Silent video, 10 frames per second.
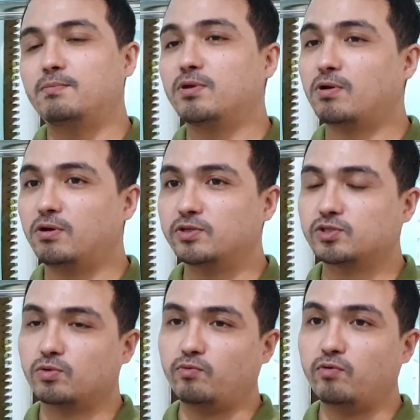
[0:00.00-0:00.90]
because
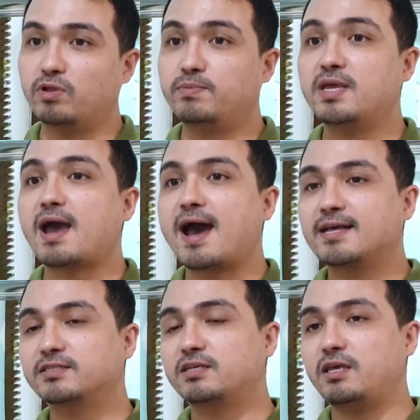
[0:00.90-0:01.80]
we will be
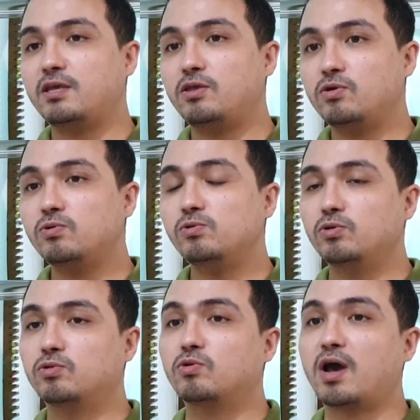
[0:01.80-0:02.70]
asking you
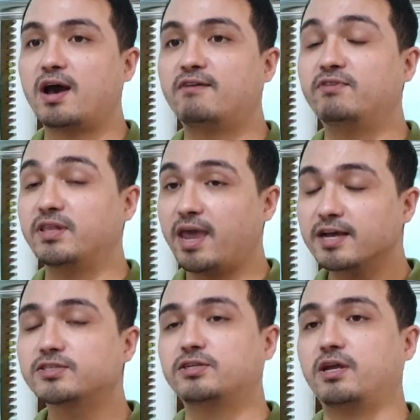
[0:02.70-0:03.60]
to have an
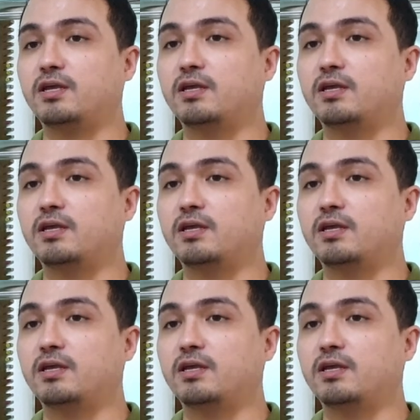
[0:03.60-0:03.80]
x-ray,